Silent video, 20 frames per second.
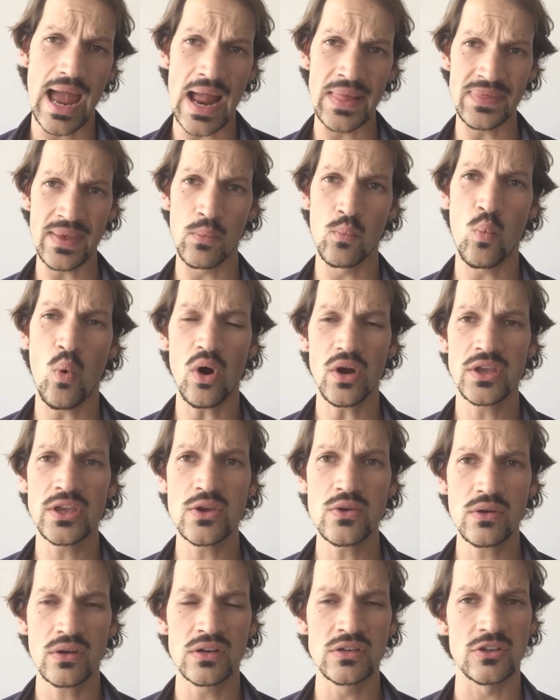And then what
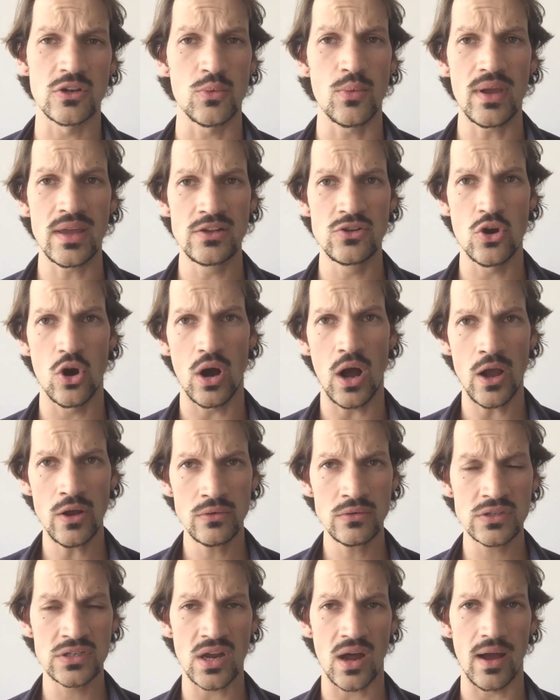you can do in your
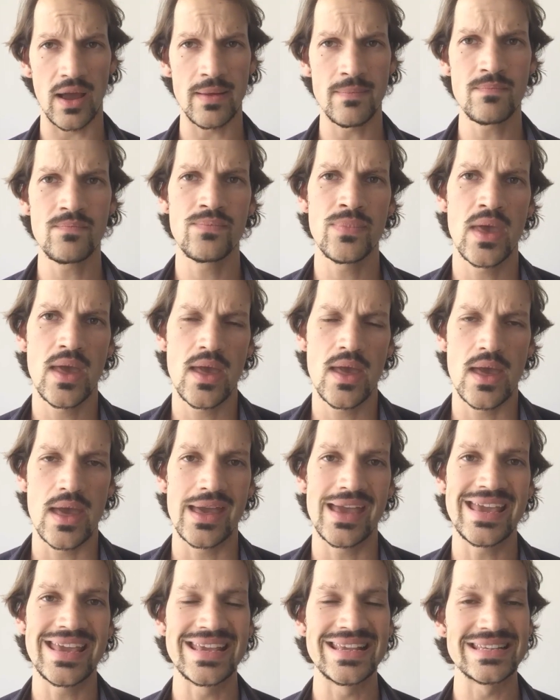own time
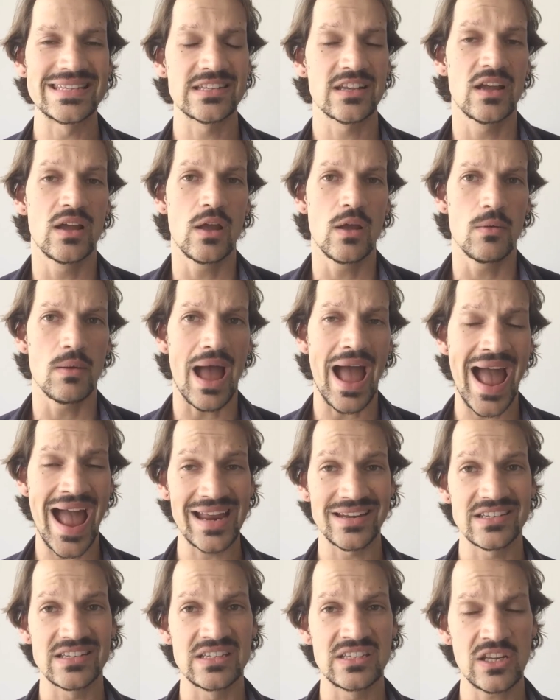is
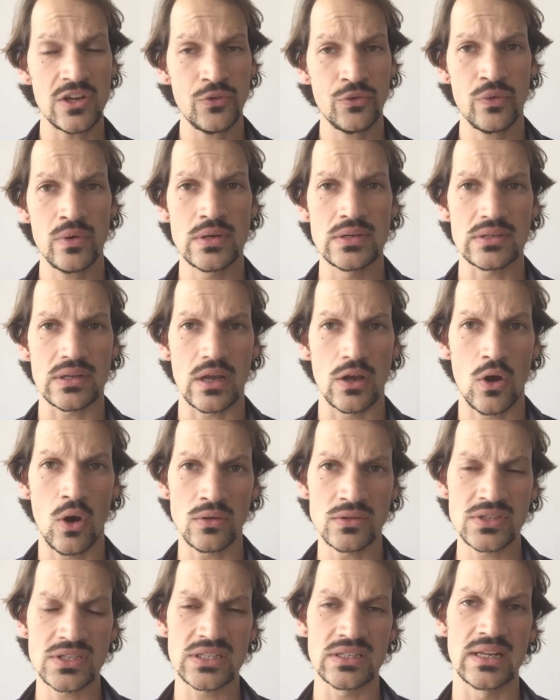add different
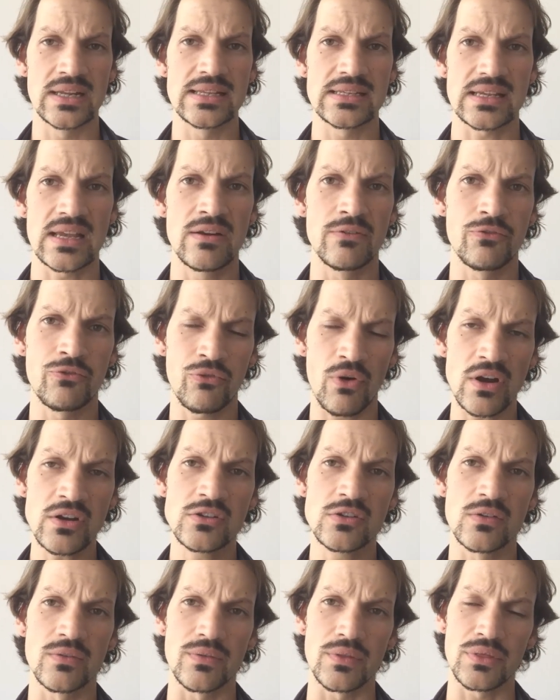consonants in
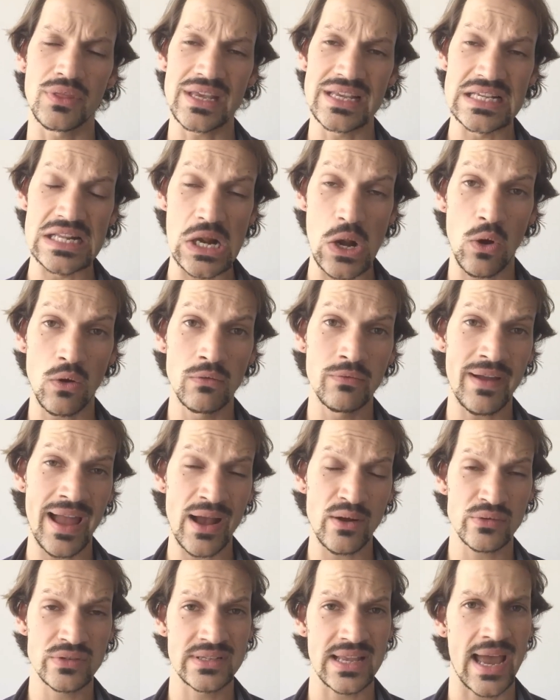front of these long
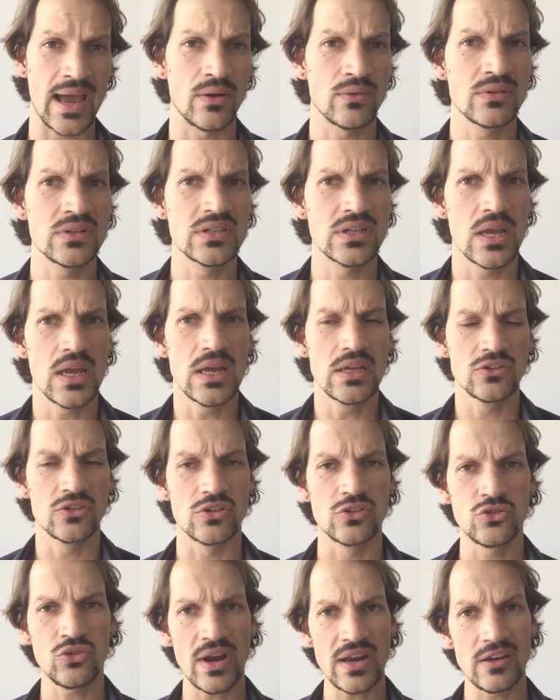vowel sounds
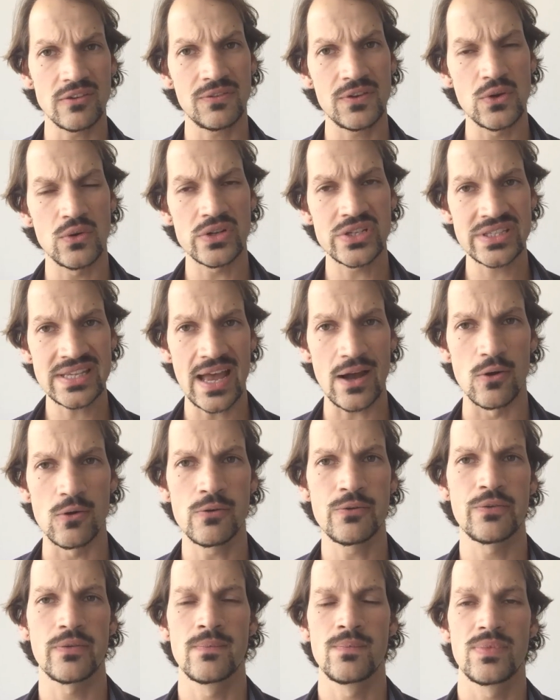to train it for
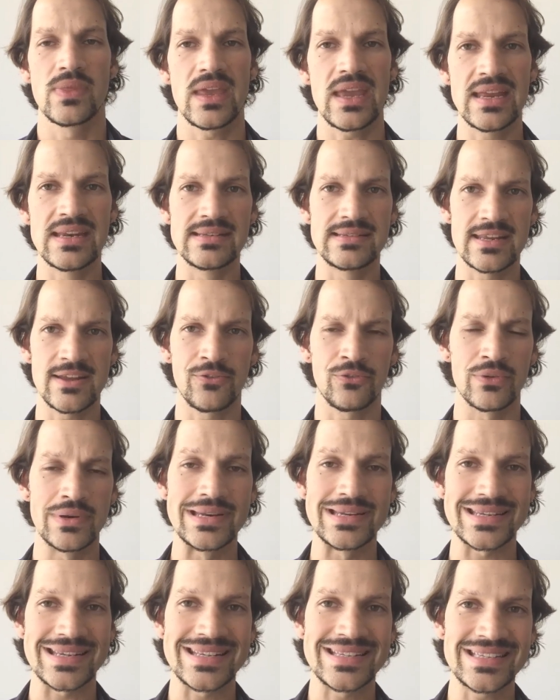yourself in
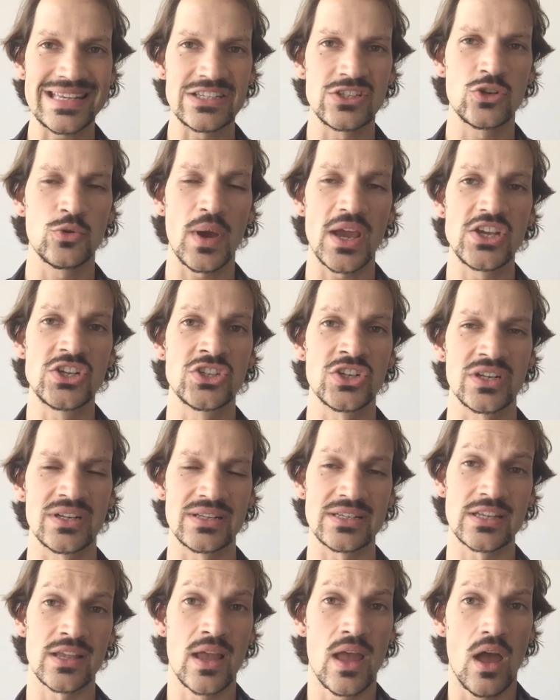different
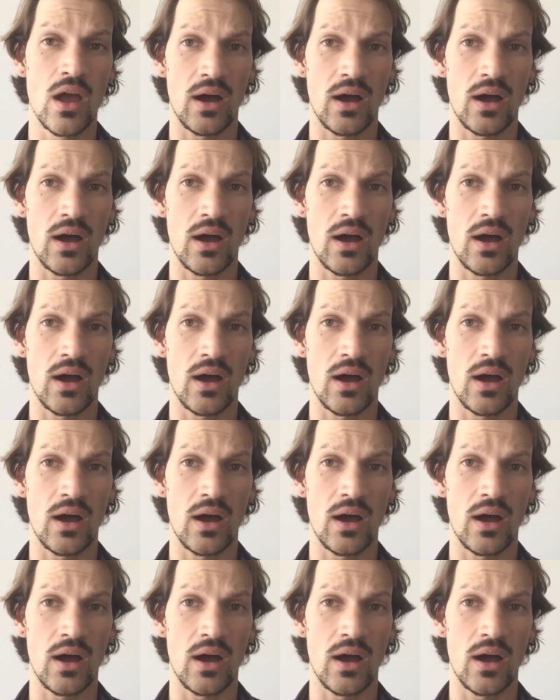situations.